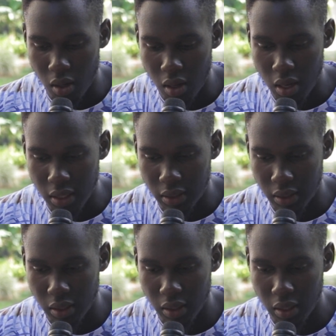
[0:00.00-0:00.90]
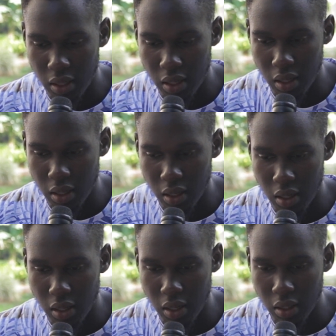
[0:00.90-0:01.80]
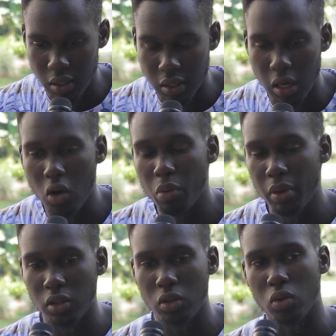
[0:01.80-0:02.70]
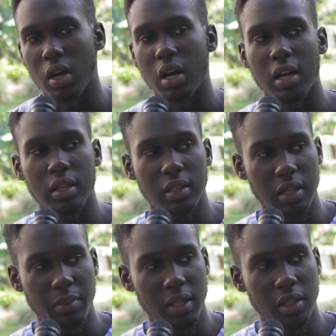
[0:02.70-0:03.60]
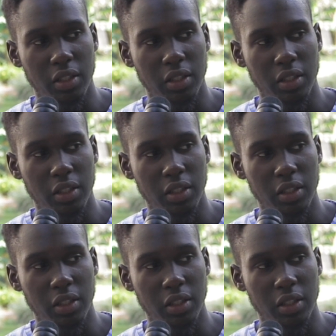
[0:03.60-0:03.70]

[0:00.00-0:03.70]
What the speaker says: it allowed me to do a deep sense